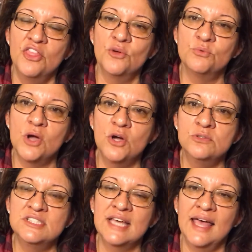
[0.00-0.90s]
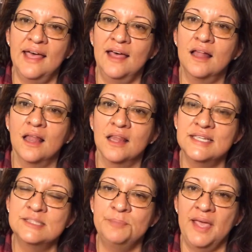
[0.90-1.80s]
"The road to hell
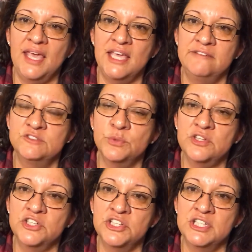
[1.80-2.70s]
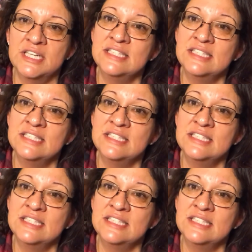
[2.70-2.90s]
is paved with good